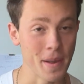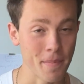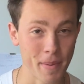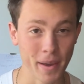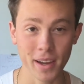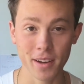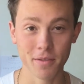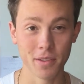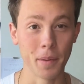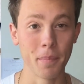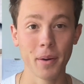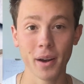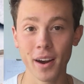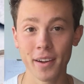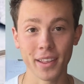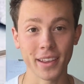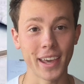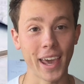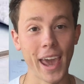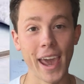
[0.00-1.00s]
They bring
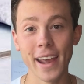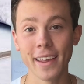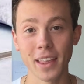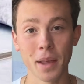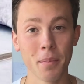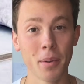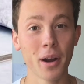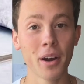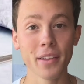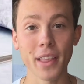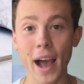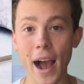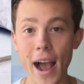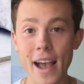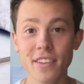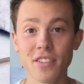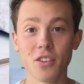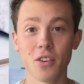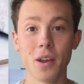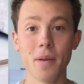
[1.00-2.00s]
out the cake, they bring out the
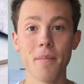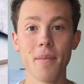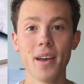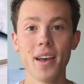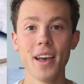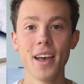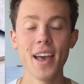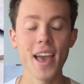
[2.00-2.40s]
ice cream,